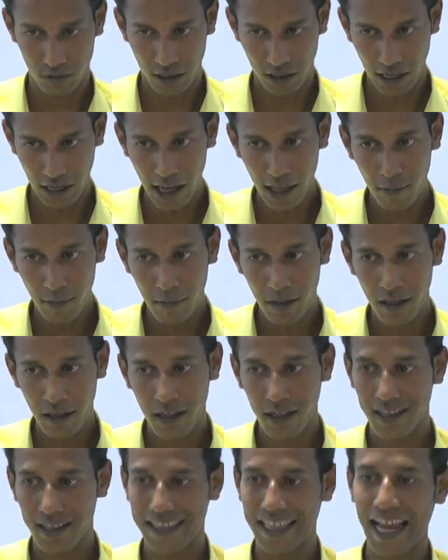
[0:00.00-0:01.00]
timing
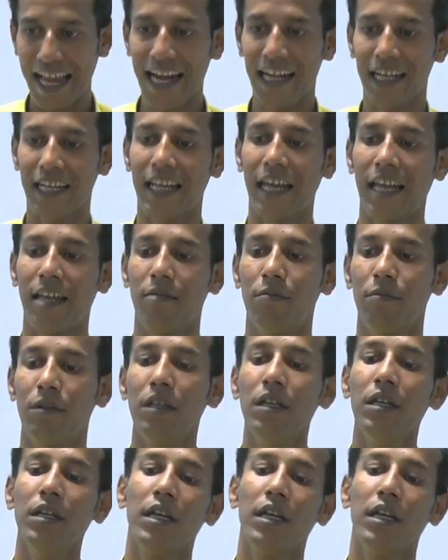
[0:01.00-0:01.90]
that can be